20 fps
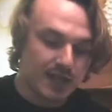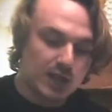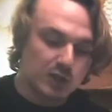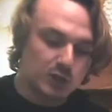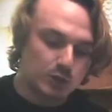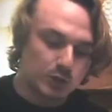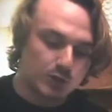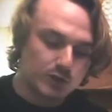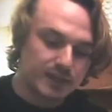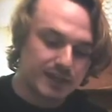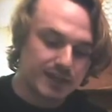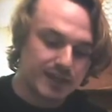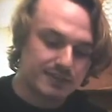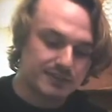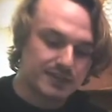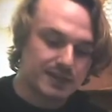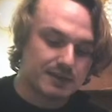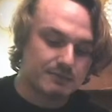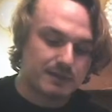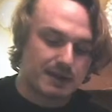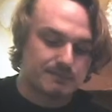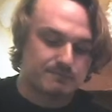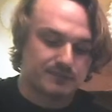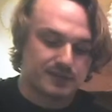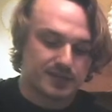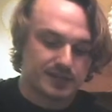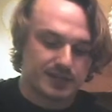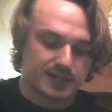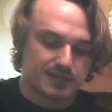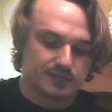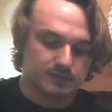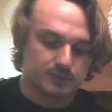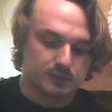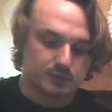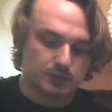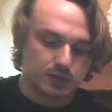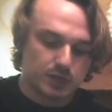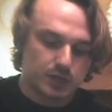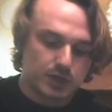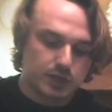Looking at their Advent candle,
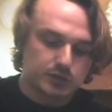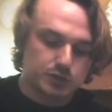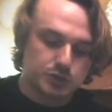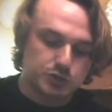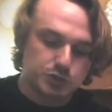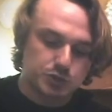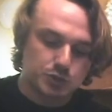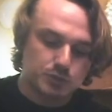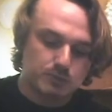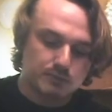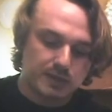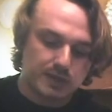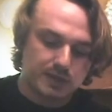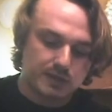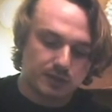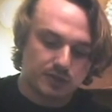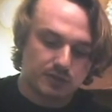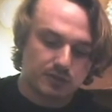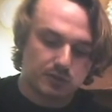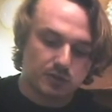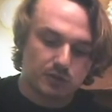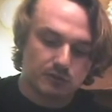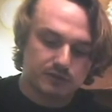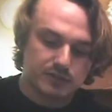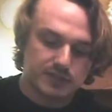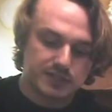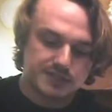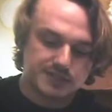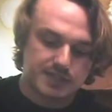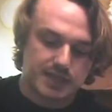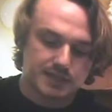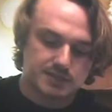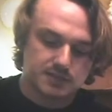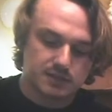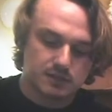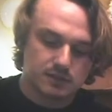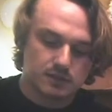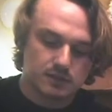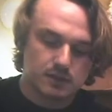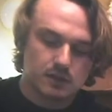the shoemaker thoughtfully said,
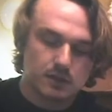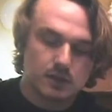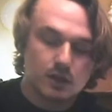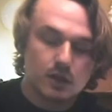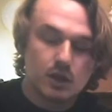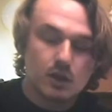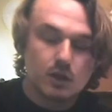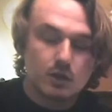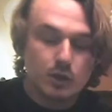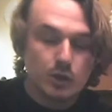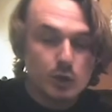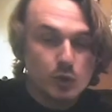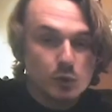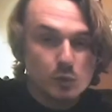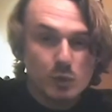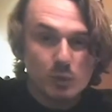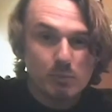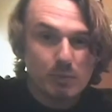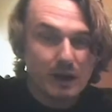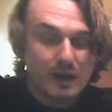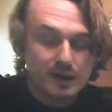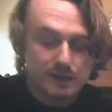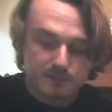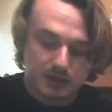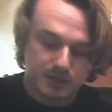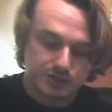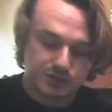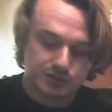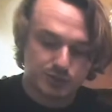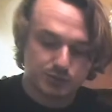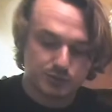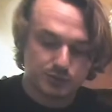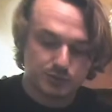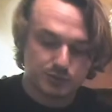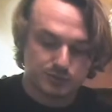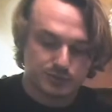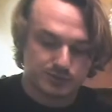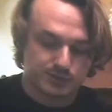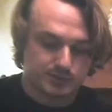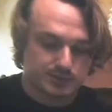"Who will buy my
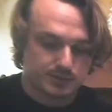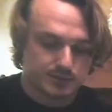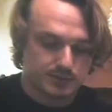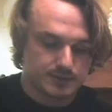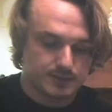shoes?"